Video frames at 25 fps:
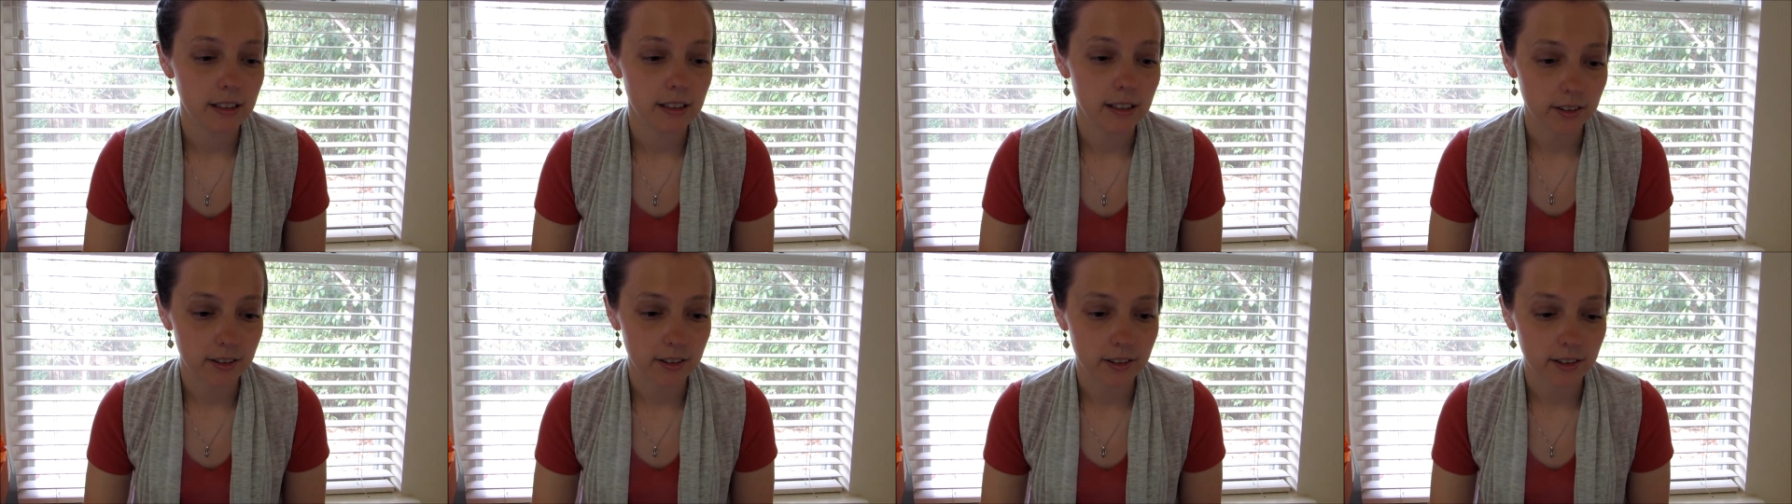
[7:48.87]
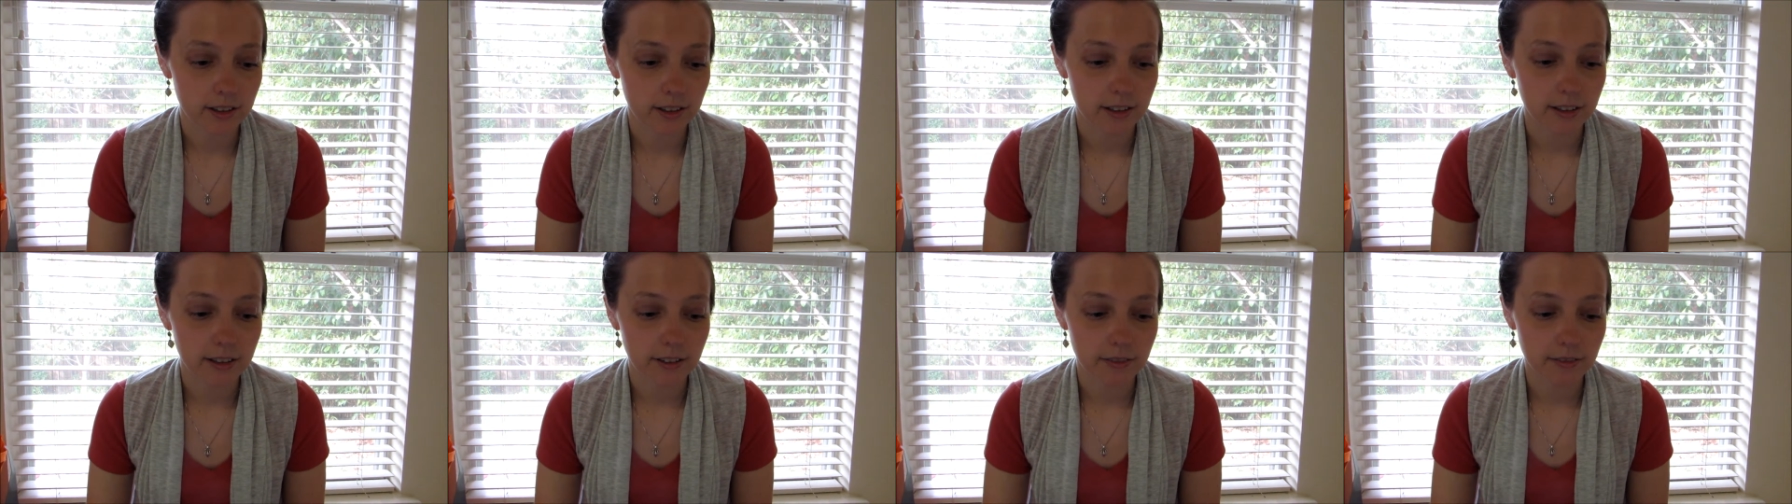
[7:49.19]

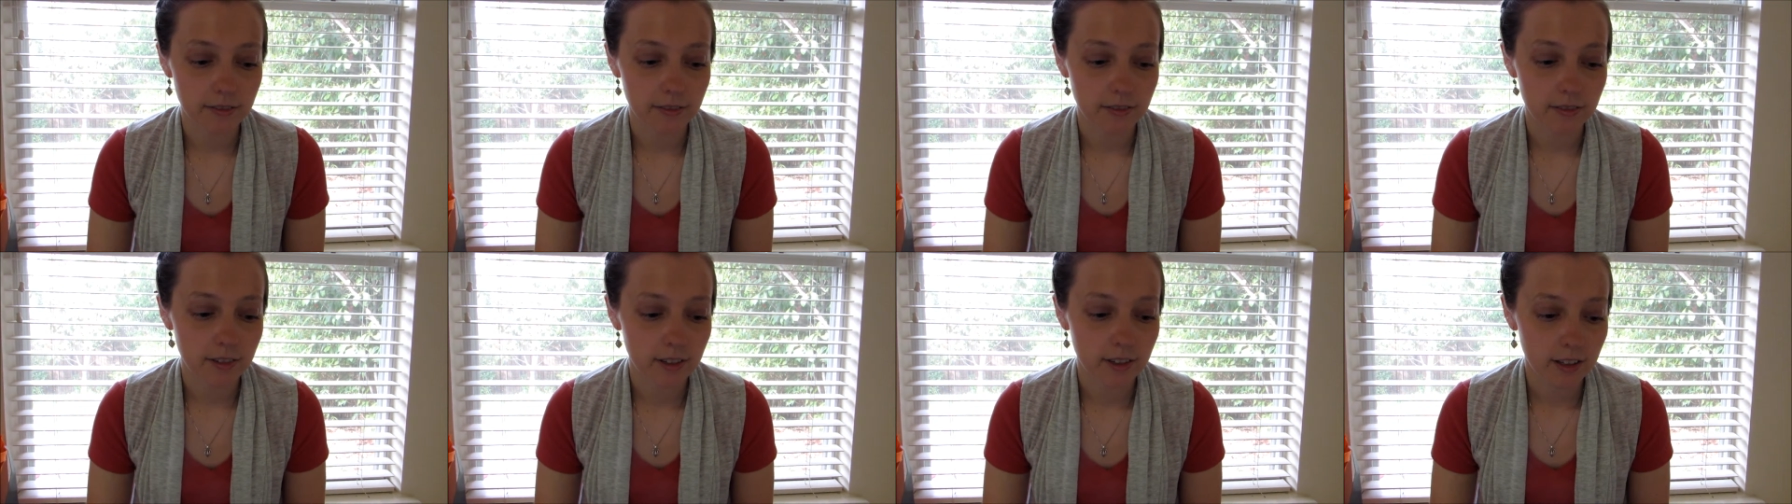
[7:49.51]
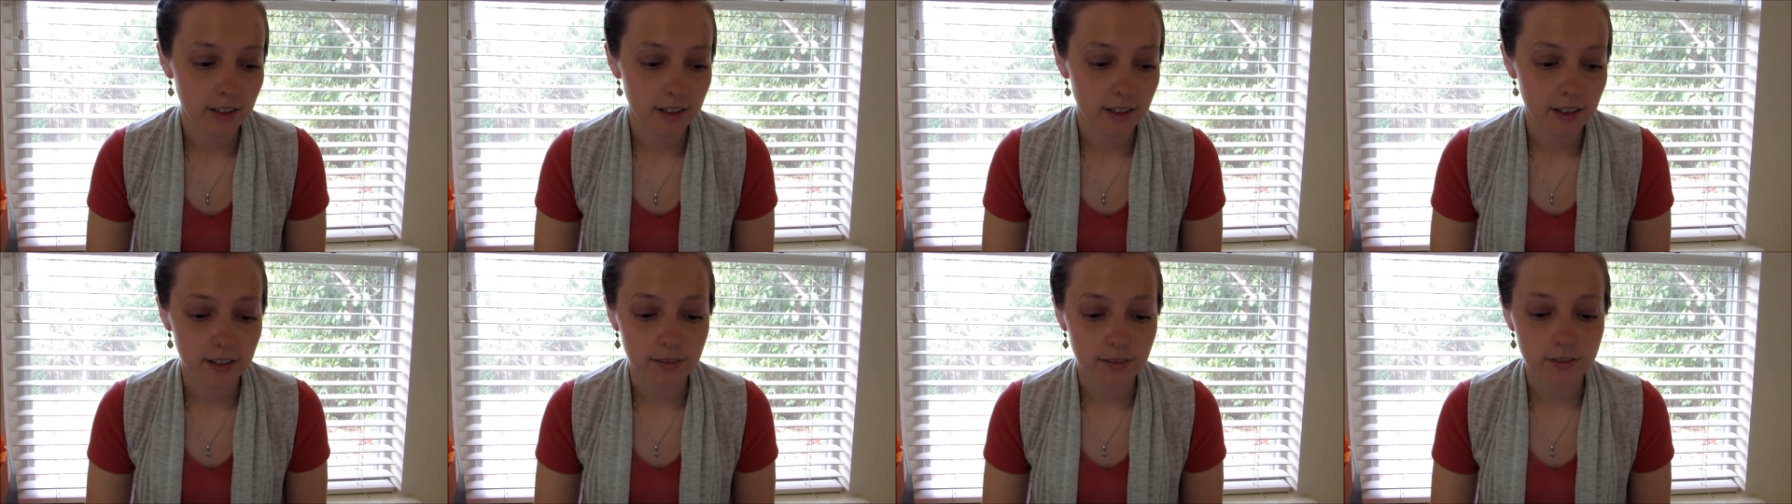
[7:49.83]
Or
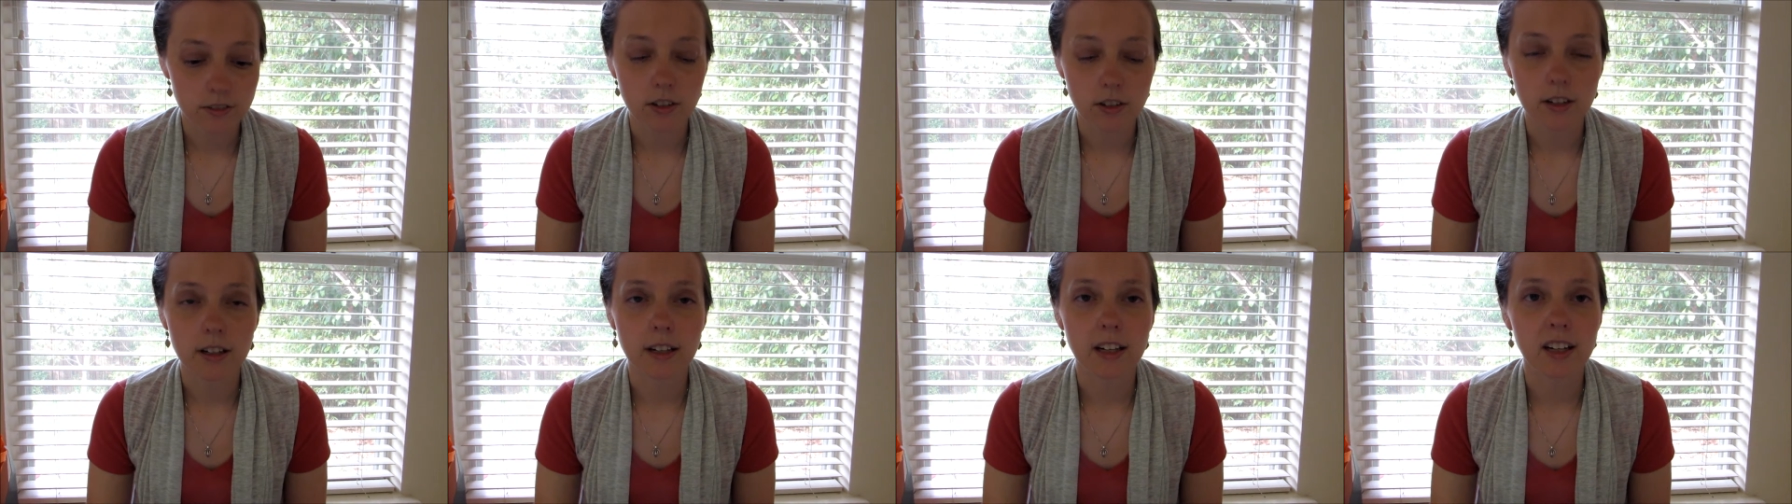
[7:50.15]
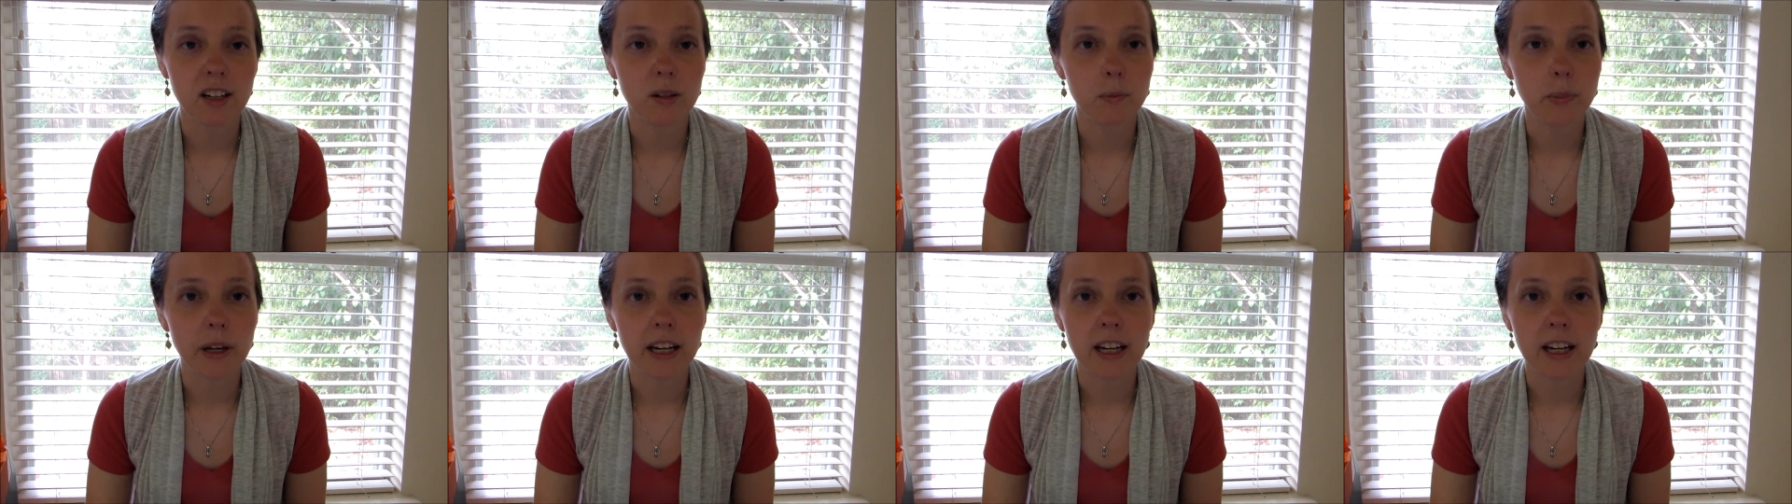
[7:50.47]
if there are
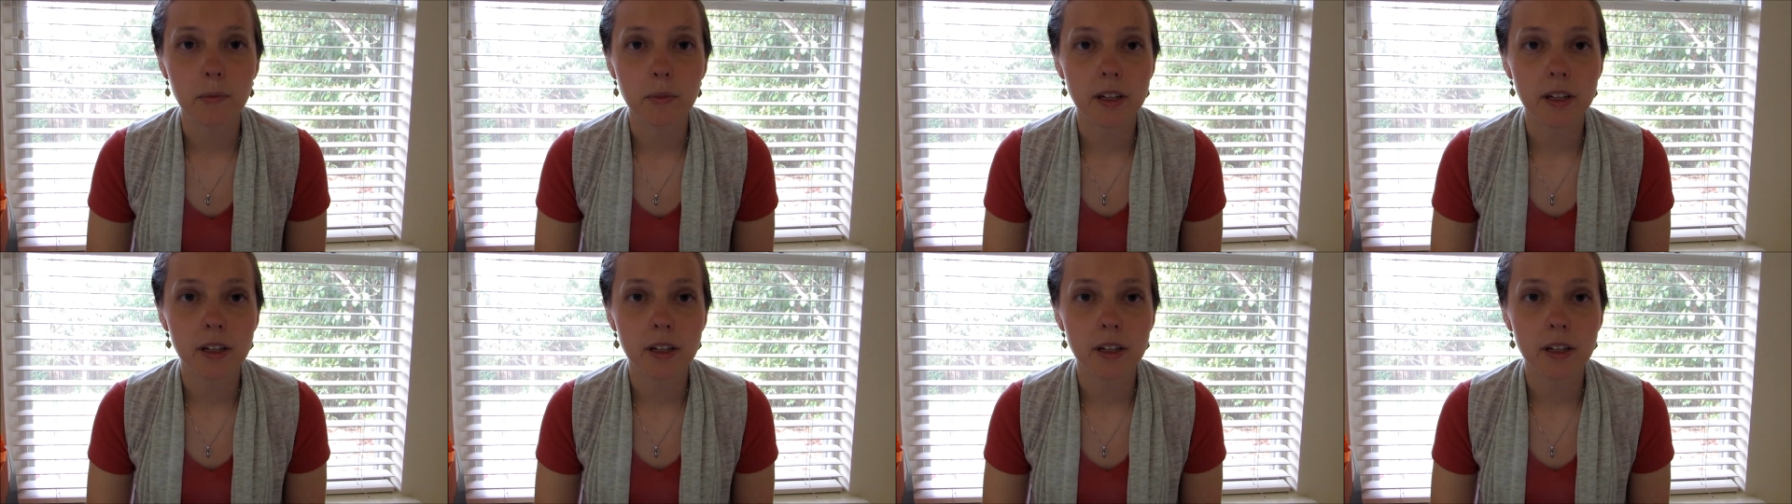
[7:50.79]
any pain